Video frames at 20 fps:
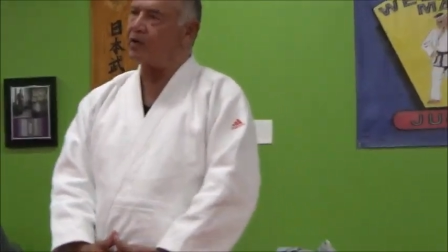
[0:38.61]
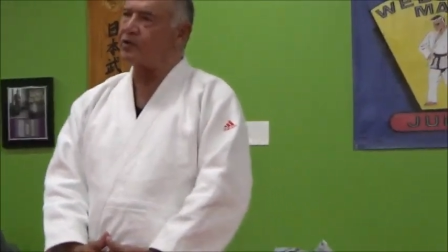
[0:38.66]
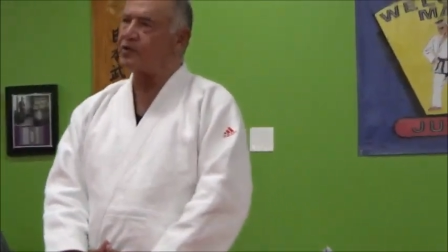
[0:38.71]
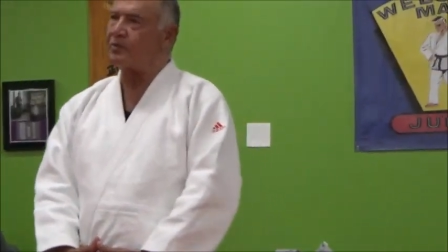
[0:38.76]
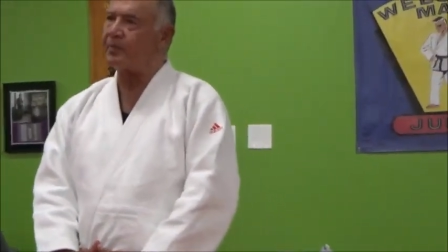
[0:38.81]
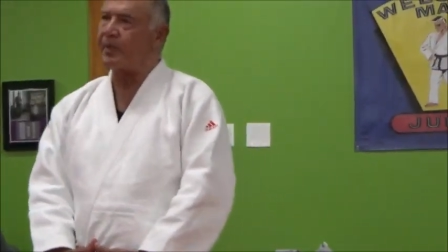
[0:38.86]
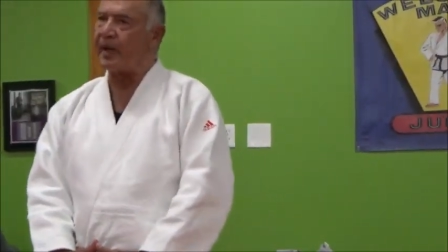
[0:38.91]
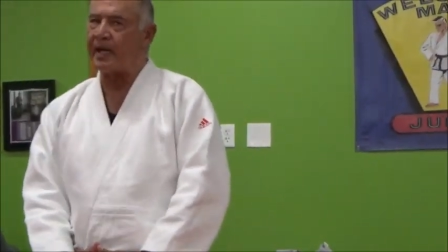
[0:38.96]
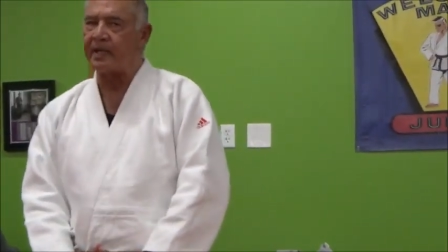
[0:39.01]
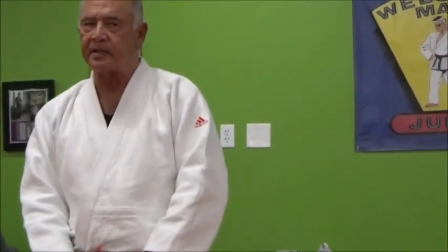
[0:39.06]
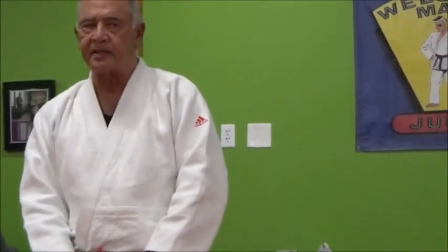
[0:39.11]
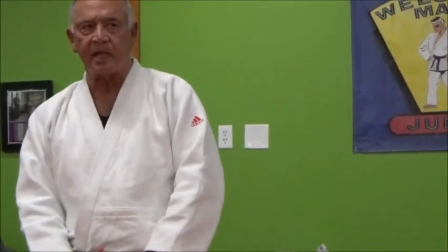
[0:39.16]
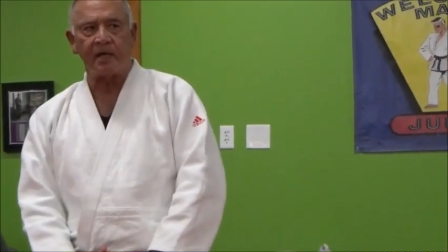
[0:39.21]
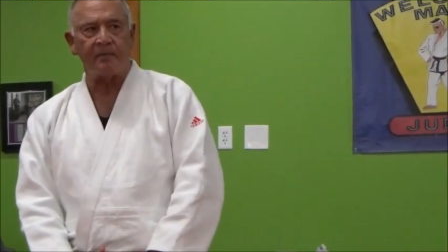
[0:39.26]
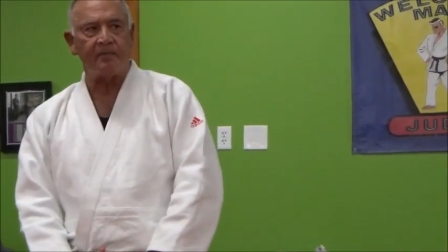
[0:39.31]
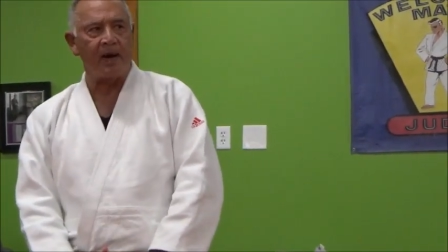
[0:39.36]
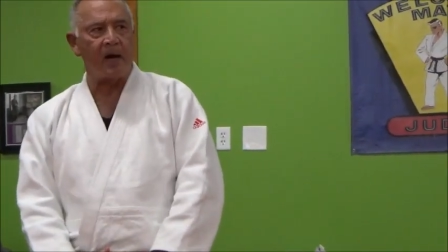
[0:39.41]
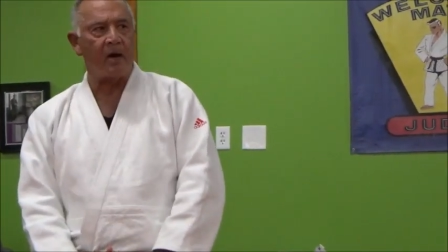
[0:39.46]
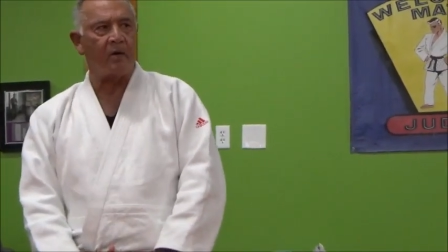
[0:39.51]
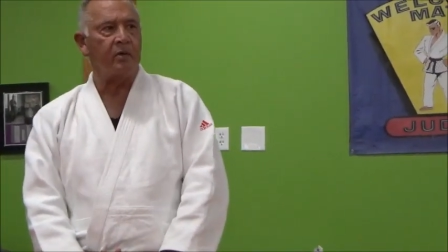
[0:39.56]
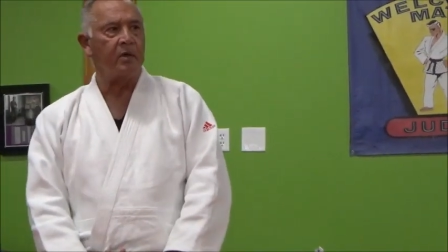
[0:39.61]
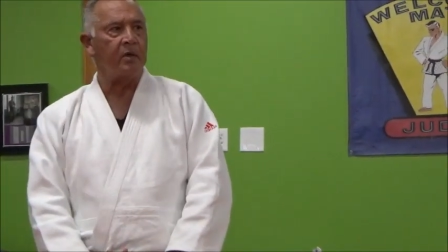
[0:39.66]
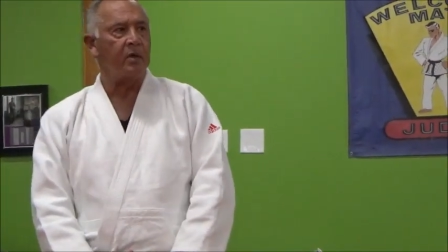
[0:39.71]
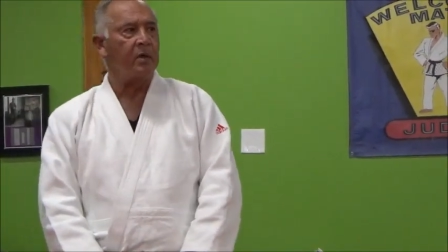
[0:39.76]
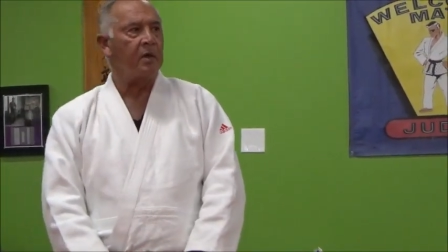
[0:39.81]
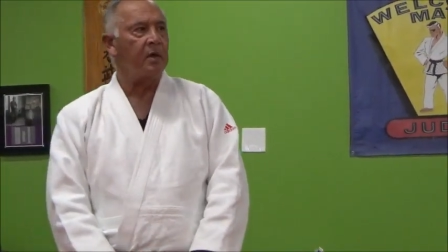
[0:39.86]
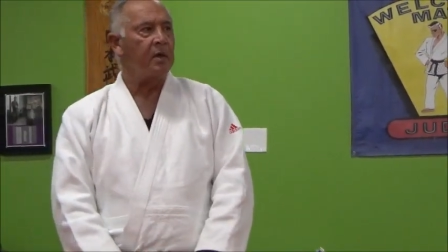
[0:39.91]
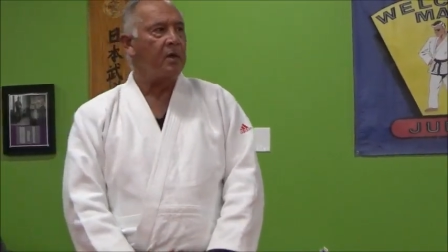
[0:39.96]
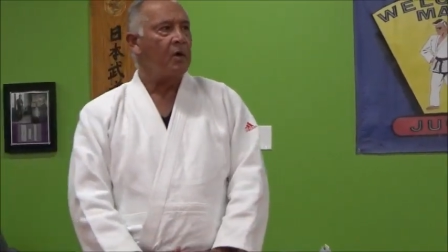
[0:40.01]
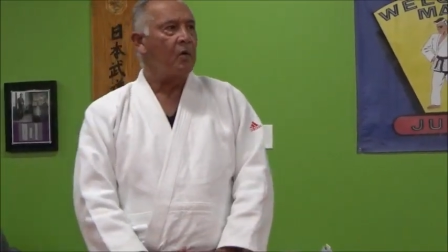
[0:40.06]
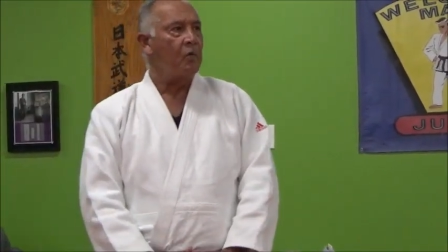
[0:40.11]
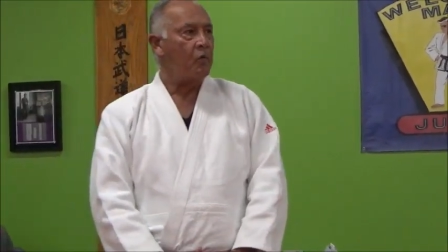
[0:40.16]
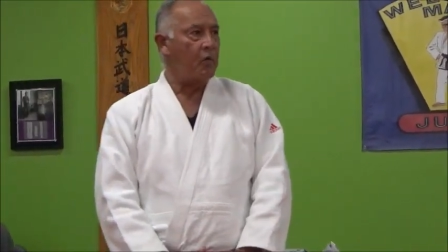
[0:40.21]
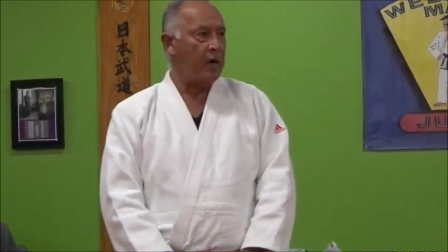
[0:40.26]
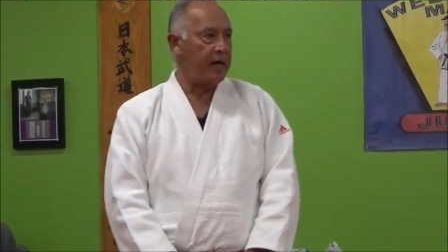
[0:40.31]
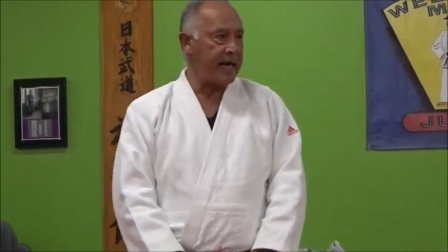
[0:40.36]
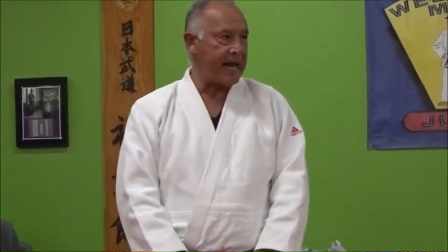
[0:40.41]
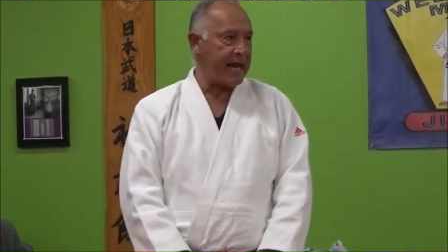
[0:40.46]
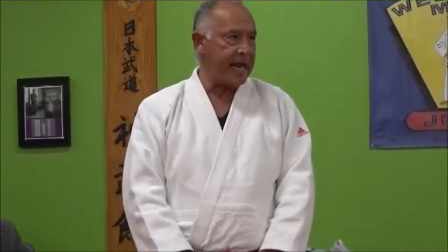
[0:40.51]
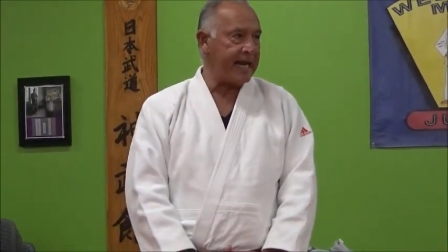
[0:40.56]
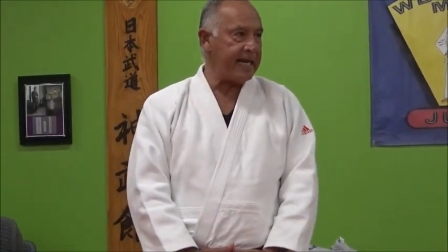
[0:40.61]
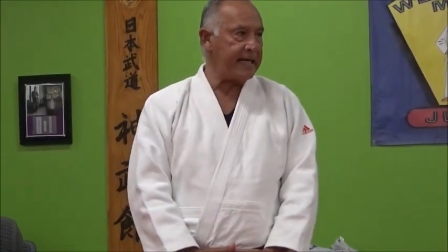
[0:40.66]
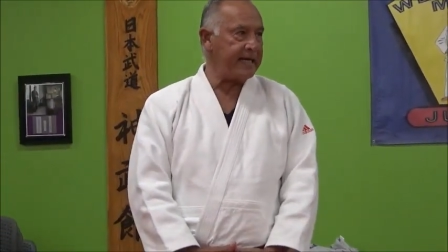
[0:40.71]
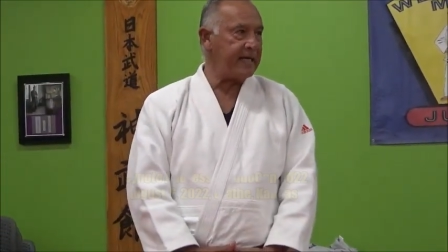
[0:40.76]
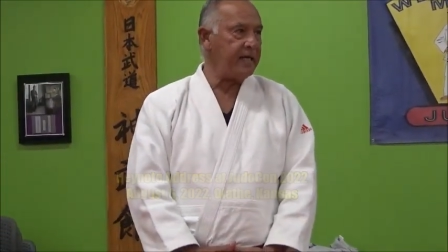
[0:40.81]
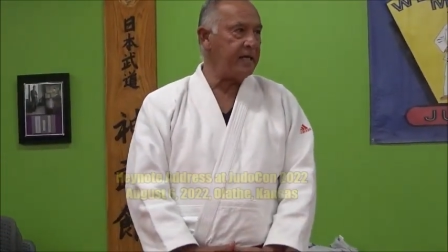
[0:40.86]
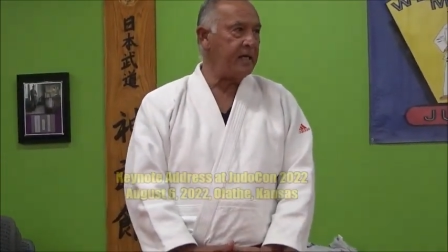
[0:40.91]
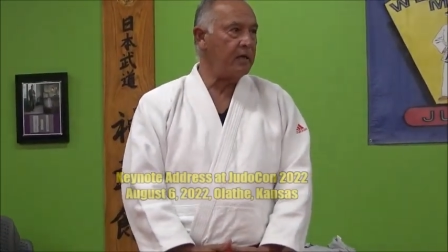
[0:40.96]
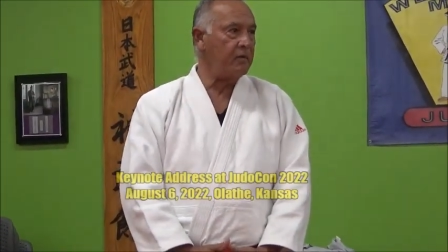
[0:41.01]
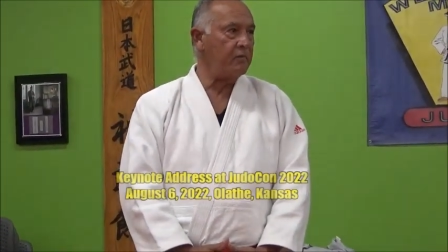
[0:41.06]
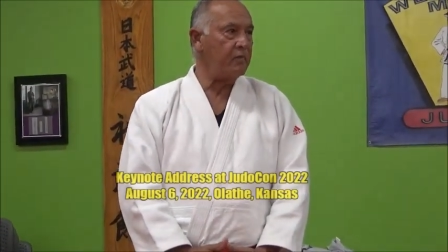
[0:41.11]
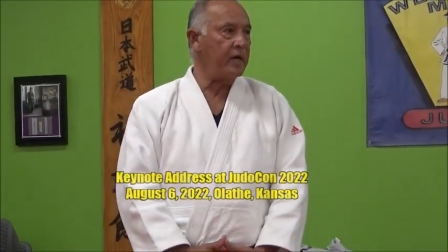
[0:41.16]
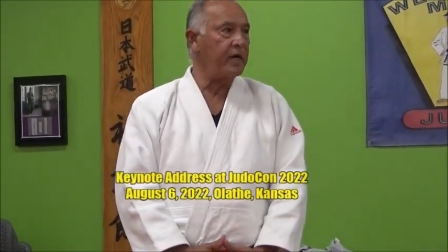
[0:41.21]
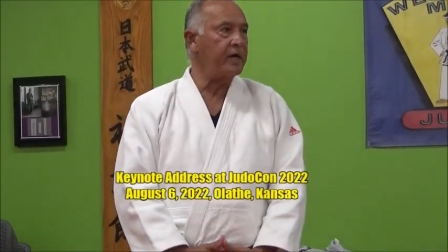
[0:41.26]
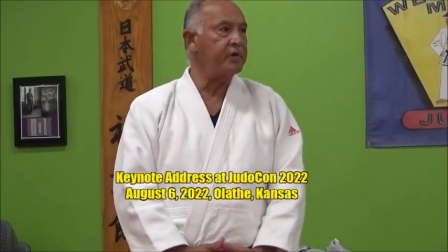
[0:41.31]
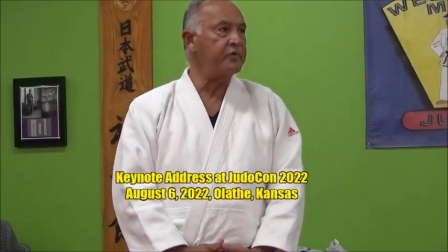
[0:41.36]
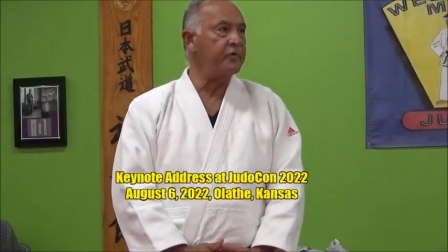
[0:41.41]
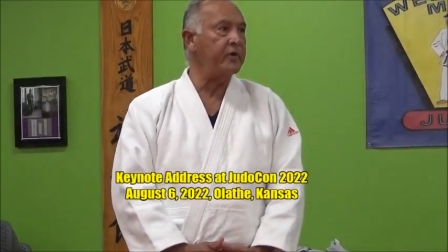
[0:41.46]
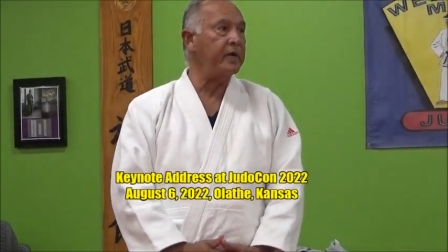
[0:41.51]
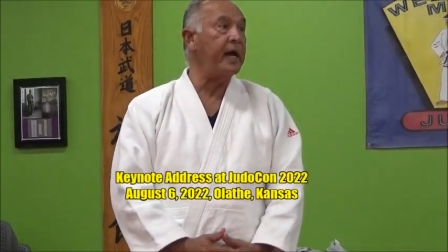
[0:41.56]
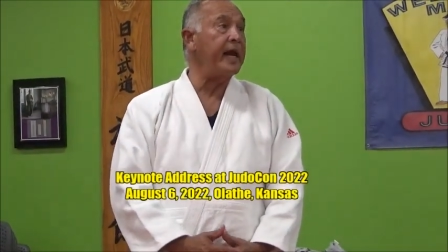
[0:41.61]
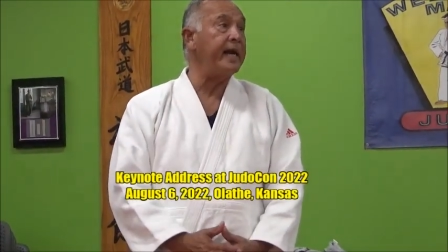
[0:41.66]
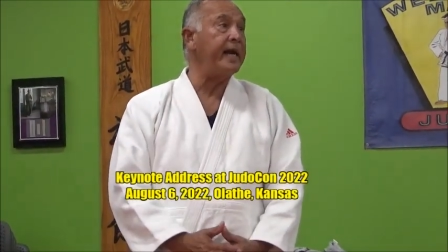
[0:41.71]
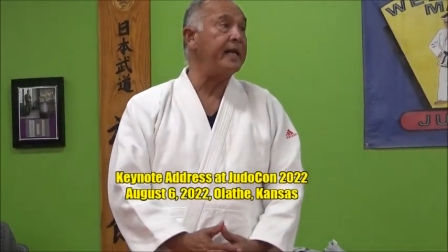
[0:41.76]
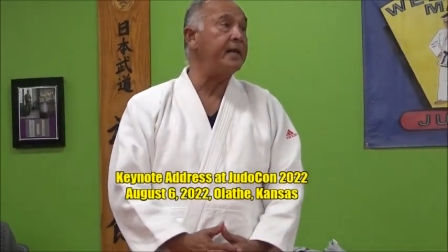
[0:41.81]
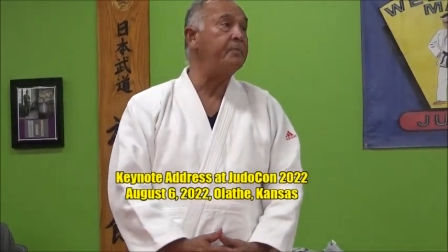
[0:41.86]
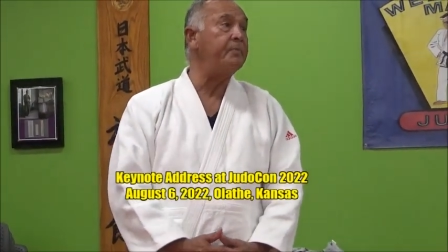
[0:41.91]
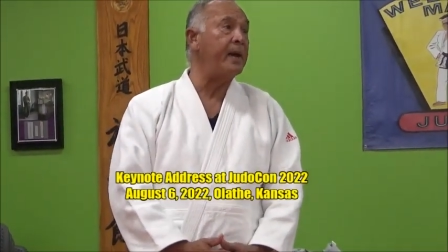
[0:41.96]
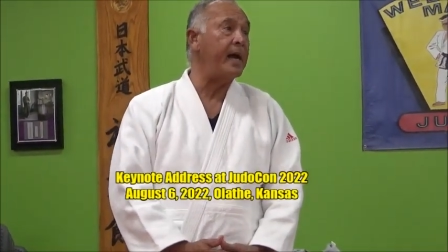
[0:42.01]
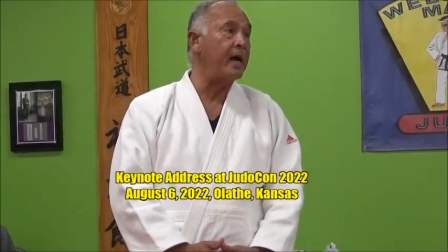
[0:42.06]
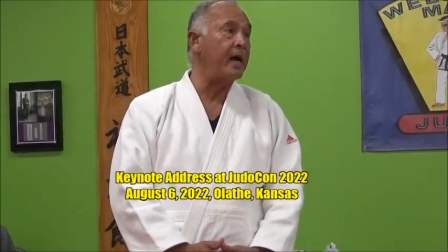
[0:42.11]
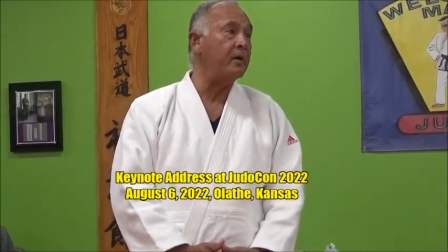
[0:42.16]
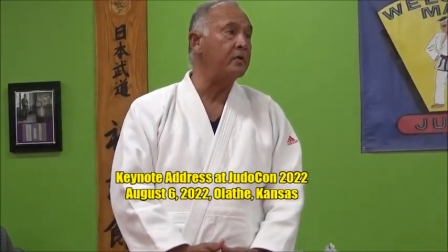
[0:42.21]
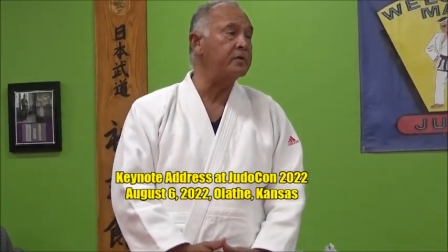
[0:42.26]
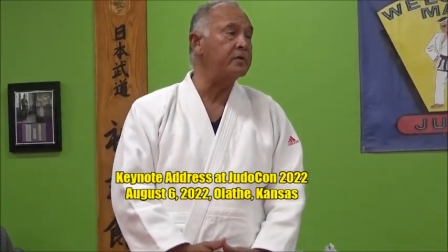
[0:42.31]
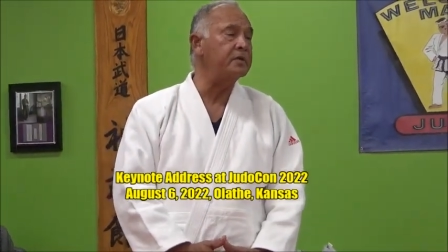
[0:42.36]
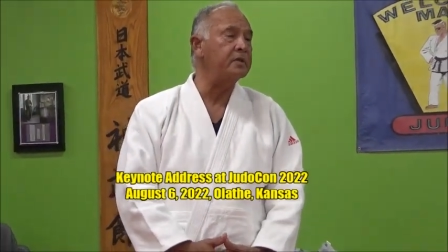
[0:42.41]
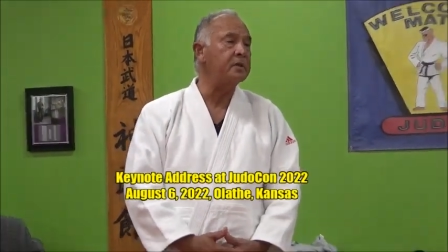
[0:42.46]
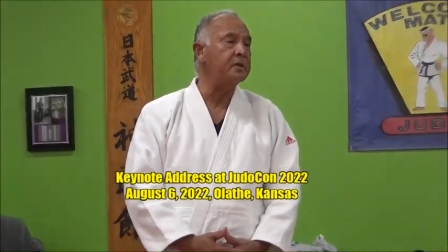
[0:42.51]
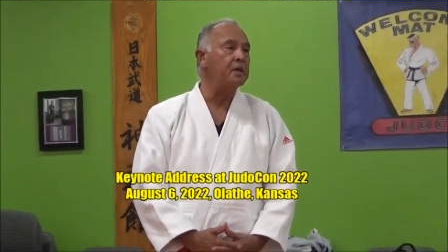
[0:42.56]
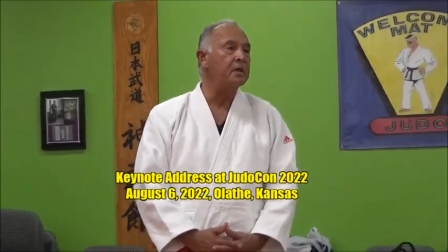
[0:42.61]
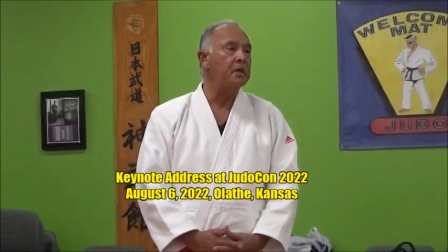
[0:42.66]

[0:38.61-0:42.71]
Japans at about 180 pounds.